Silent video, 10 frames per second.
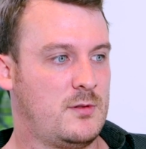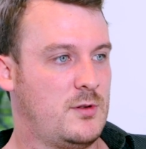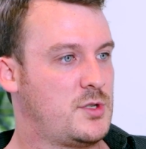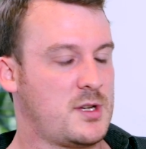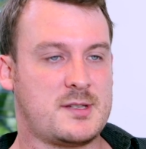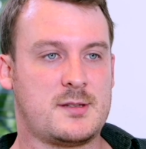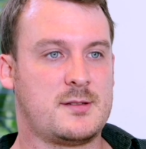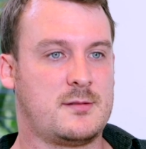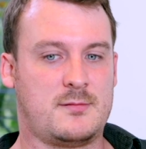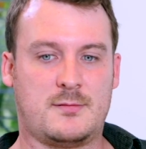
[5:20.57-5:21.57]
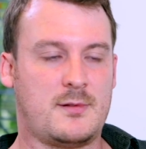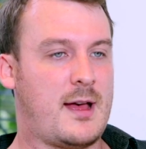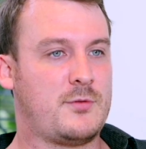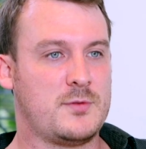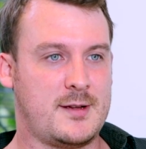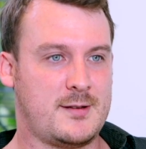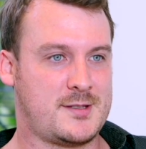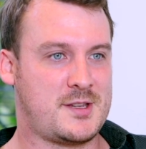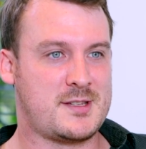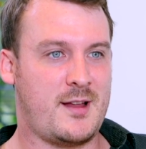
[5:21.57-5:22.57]
who just have all the
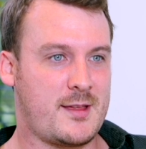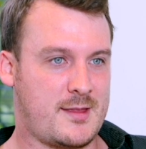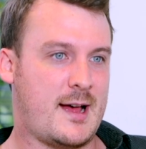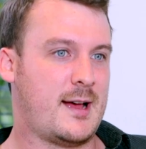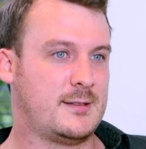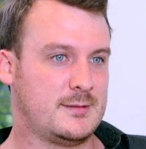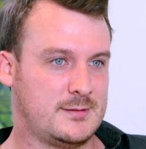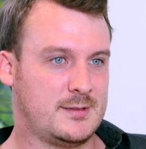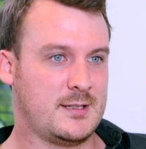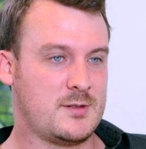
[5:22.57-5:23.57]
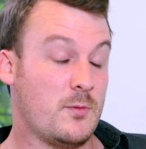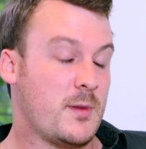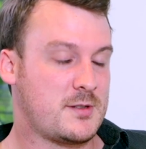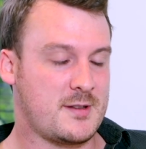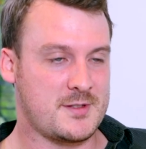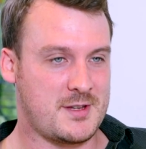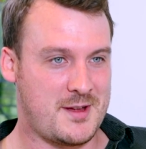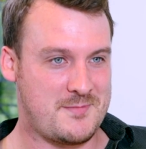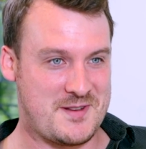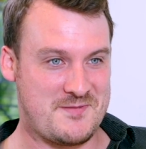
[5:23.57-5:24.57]
answers like that, and well, most of the time.